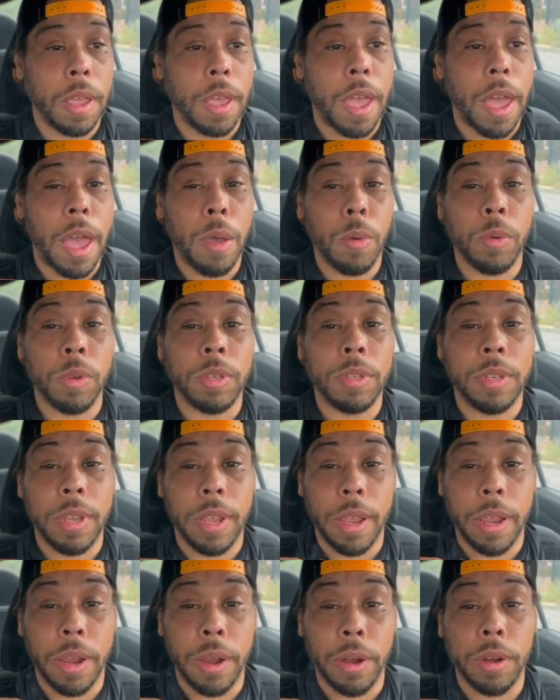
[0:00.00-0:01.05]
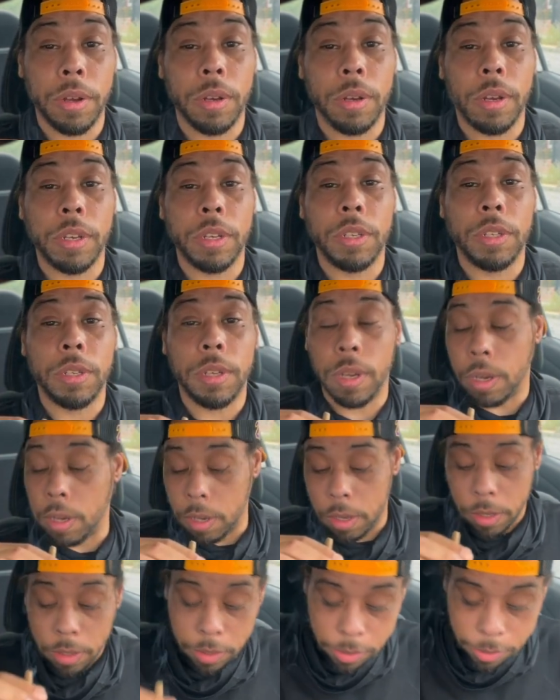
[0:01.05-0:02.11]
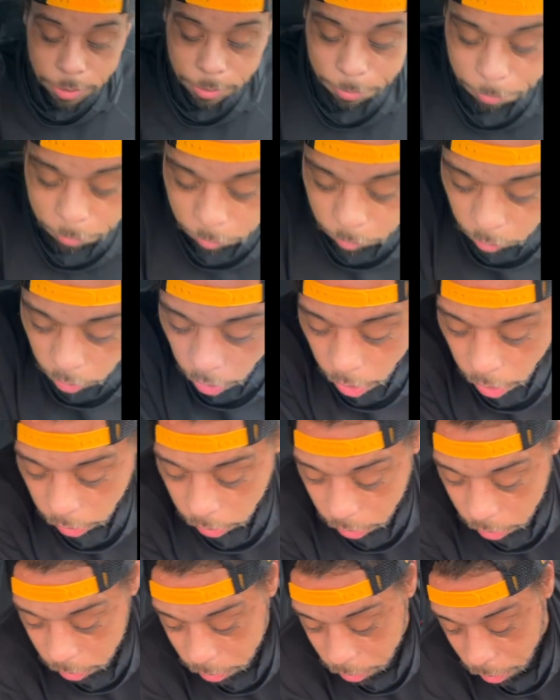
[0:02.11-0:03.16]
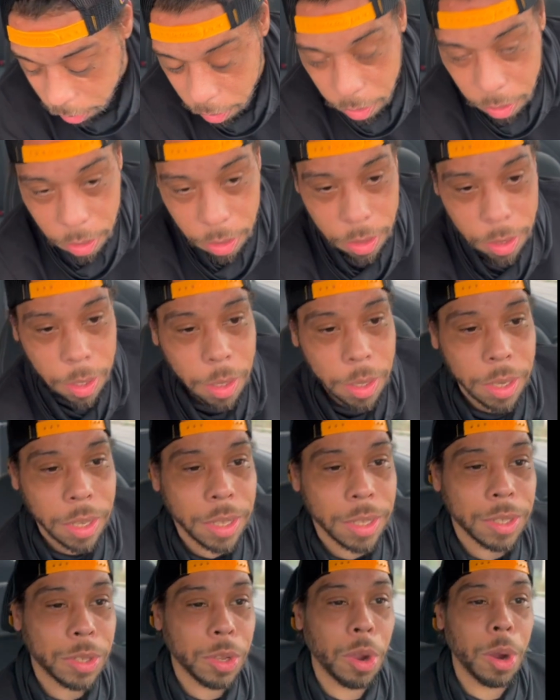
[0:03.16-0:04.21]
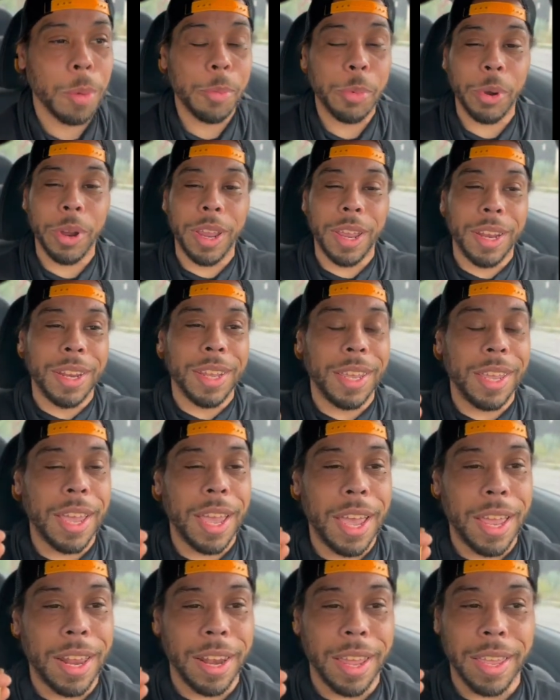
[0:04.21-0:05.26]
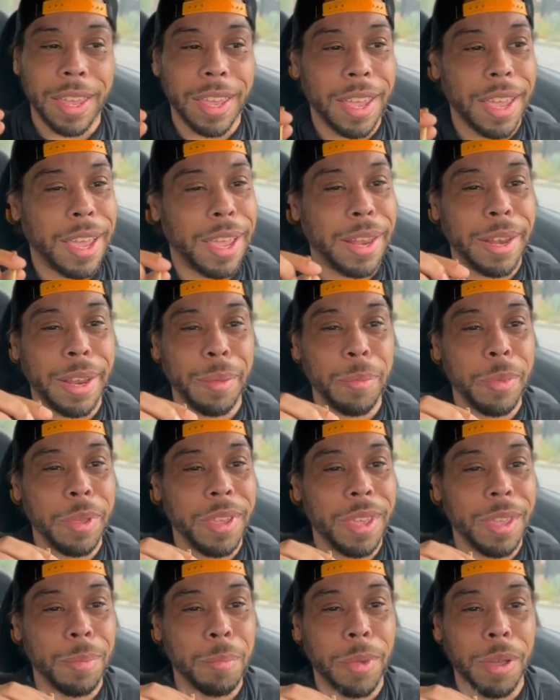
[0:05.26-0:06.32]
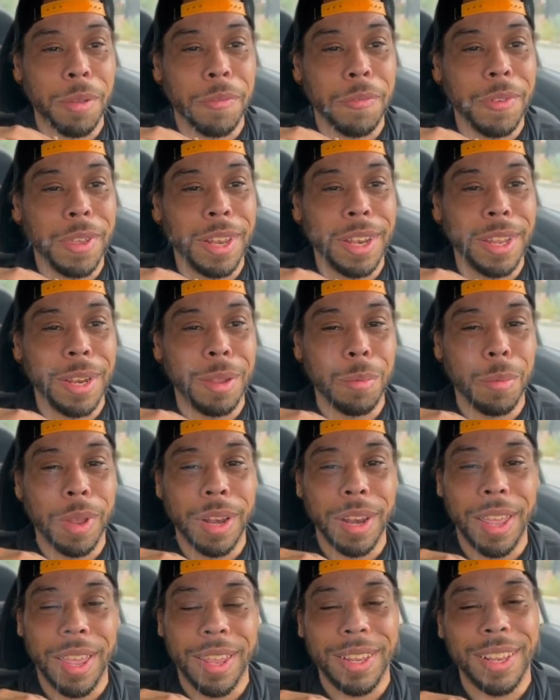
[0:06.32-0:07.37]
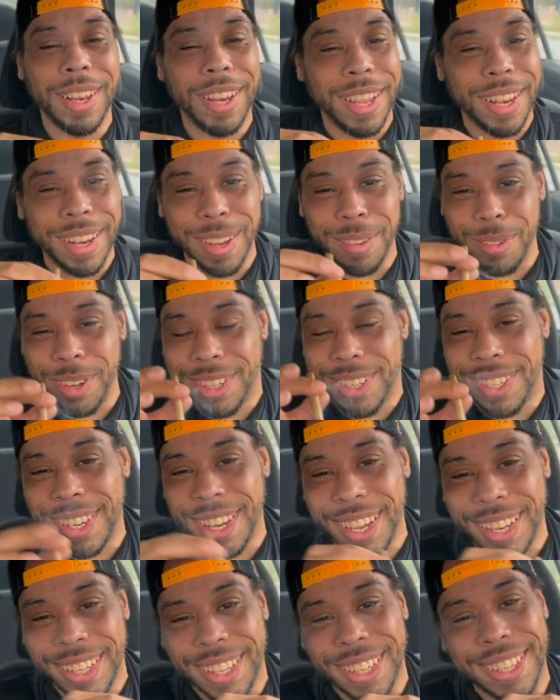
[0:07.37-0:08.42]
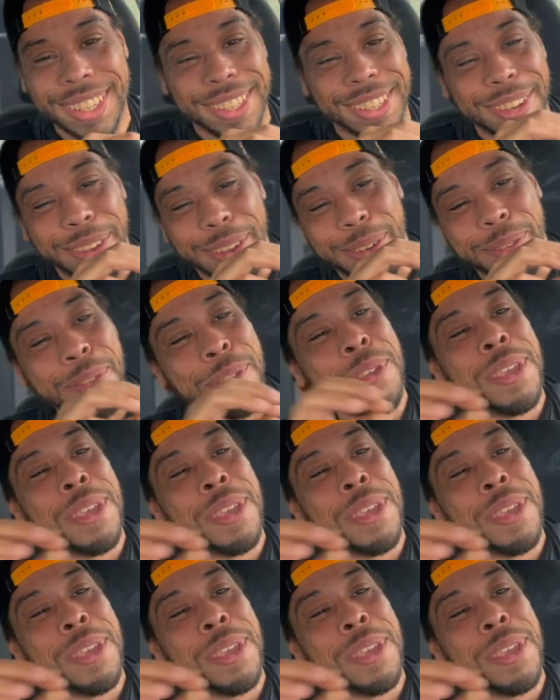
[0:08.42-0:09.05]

I was scared shitless. I instantly start praying to God, like, God, let me get my feeling in my leg. Let me shake this off.